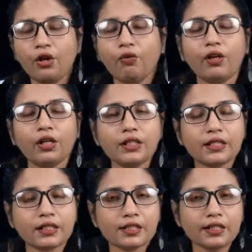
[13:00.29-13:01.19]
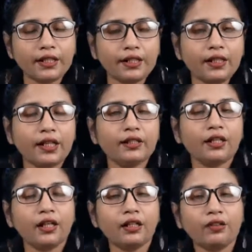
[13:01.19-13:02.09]
One is the standing and the
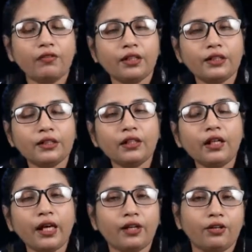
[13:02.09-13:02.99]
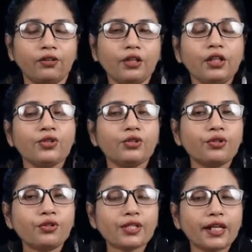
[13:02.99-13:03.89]
other one is the ad hoc.
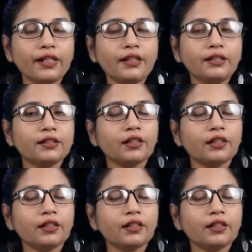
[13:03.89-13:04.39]
So standing is the